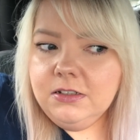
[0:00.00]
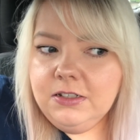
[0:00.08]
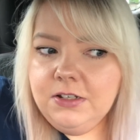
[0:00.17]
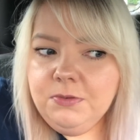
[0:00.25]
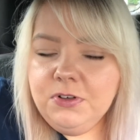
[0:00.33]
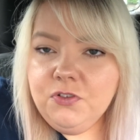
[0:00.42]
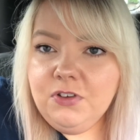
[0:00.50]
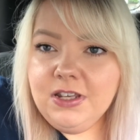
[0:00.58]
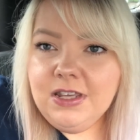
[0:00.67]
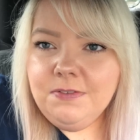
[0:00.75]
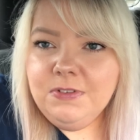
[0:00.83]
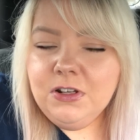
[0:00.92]
did want to try
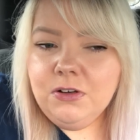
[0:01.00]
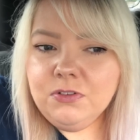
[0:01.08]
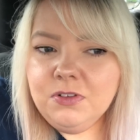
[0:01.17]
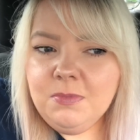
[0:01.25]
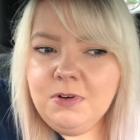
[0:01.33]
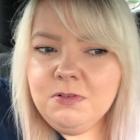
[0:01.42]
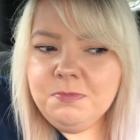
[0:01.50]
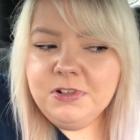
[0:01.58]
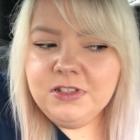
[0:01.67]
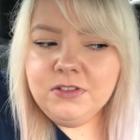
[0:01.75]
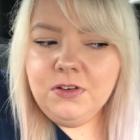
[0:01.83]
and get a video up tomorrow, but it's